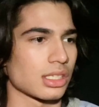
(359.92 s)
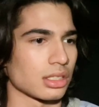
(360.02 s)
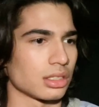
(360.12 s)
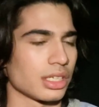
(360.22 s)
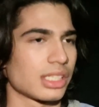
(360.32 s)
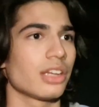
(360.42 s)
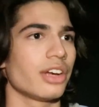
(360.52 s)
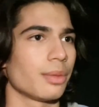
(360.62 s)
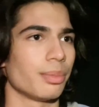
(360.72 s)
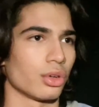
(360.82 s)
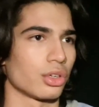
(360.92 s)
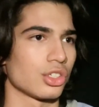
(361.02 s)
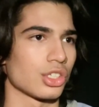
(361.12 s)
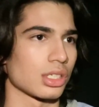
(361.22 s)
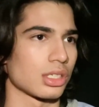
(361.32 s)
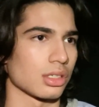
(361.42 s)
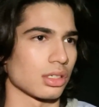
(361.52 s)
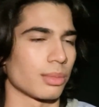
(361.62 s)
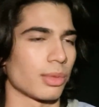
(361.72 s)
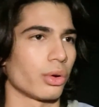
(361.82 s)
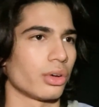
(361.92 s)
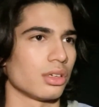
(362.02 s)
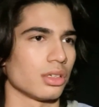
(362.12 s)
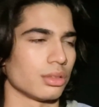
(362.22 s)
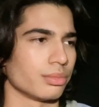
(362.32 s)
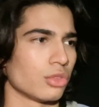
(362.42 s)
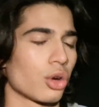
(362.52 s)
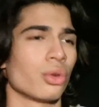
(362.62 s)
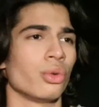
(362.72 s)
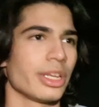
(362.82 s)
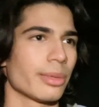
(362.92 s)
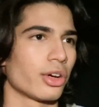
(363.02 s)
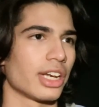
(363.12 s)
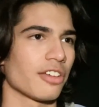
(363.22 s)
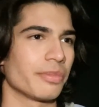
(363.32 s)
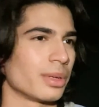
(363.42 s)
uh, it's a great book, just uh, about not only about love but